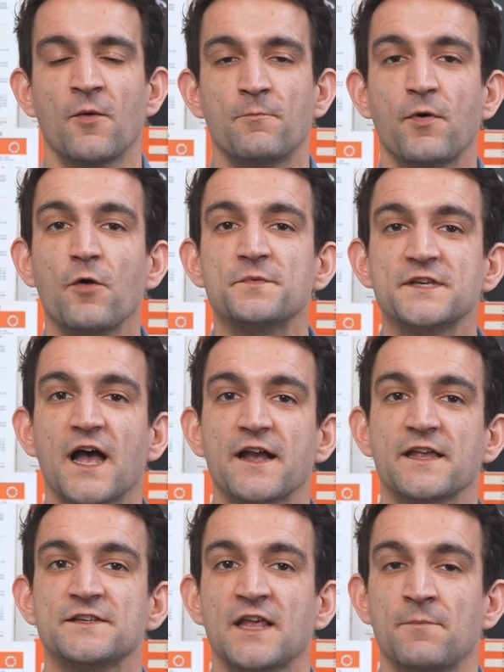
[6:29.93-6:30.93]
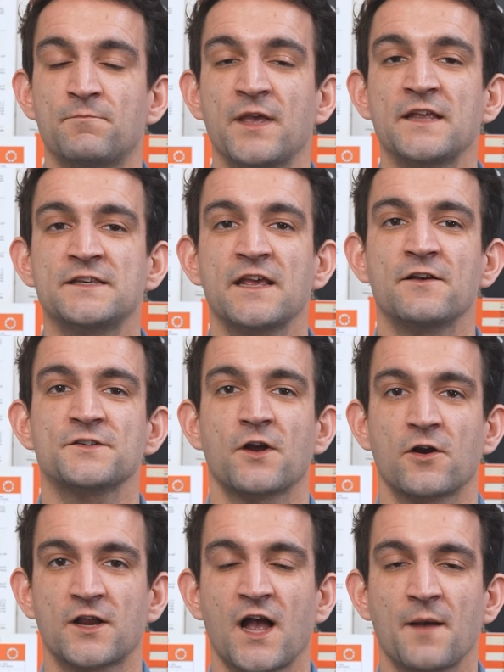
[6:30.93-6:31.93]
Bulb sockets and pigtails
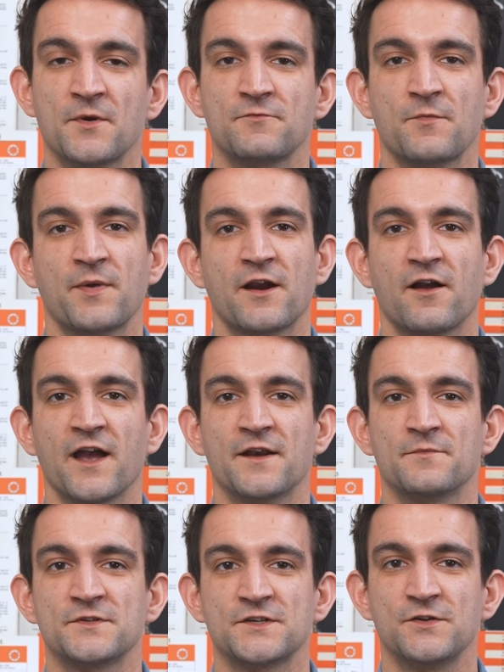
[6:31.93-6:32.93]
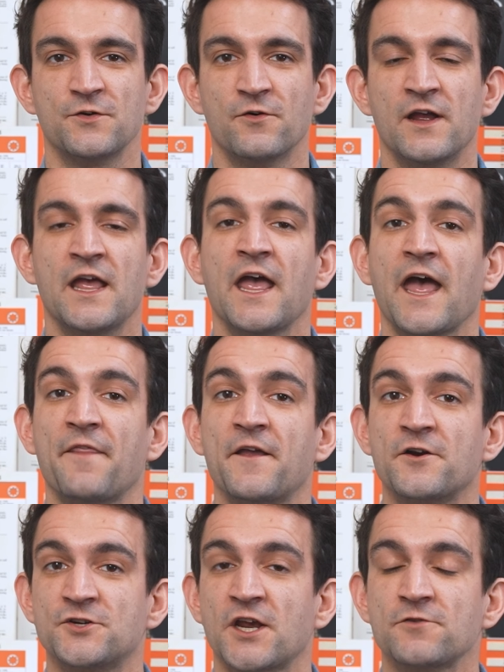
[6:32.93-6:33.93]
are common repair items too, and they
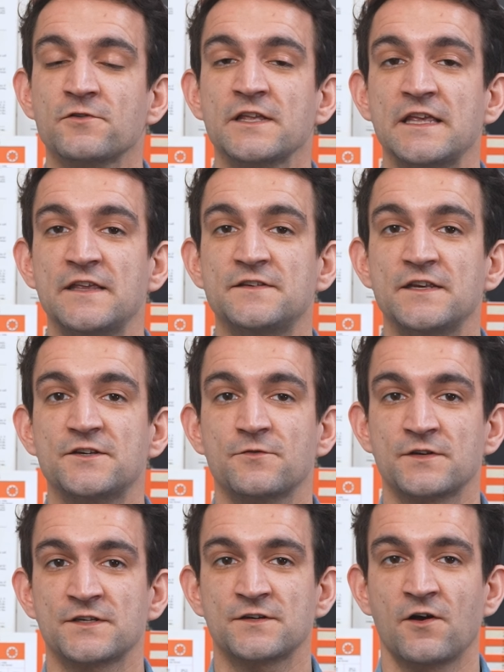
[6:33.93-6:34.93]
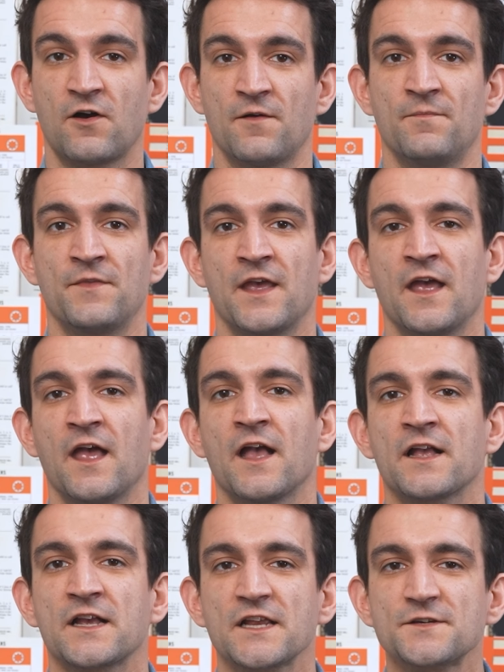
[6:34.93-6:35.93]
are generally easy to install.
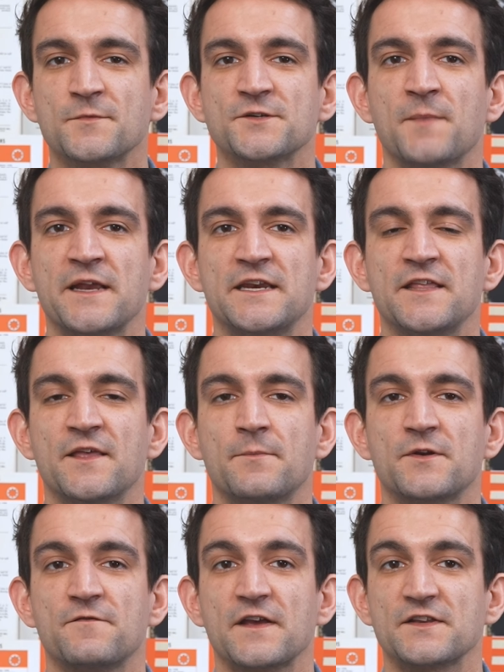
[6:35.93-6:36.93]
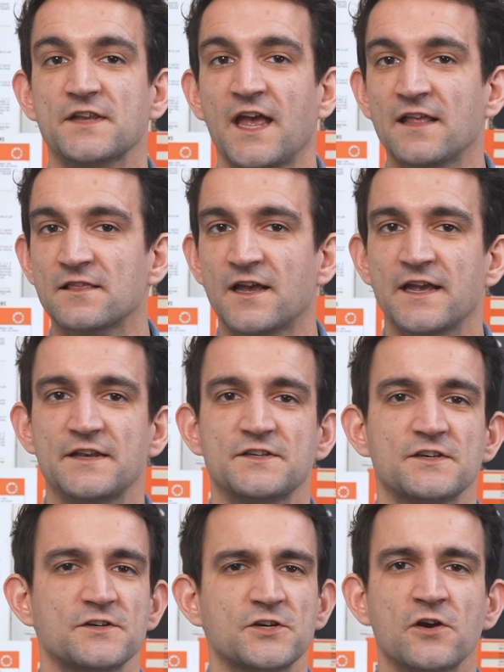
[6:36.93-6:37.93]
Customers might need them to fix
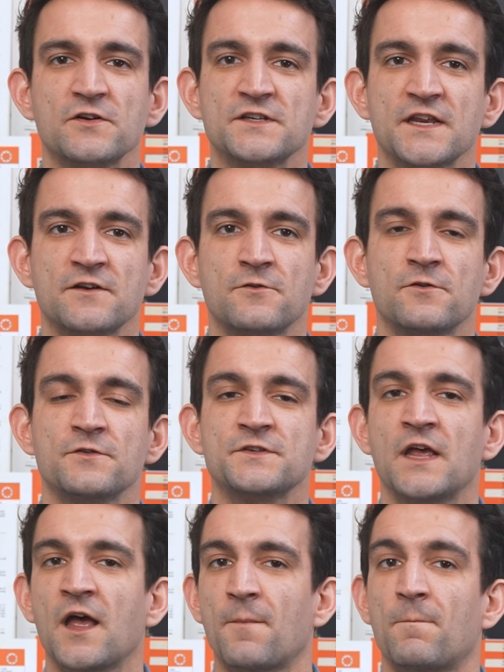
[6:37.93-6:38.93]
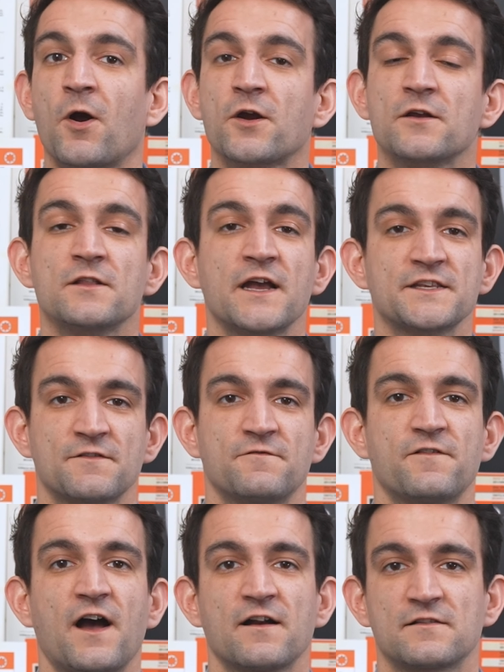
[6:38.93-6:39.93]
headlights, turn signals, marker lights, and
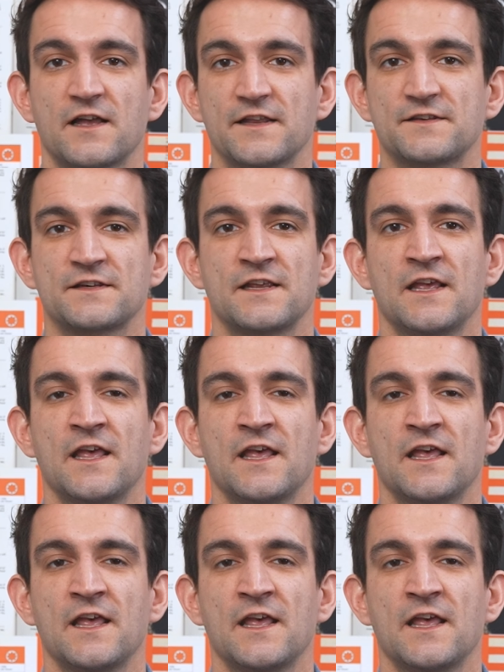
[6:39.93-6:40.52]
fog lights.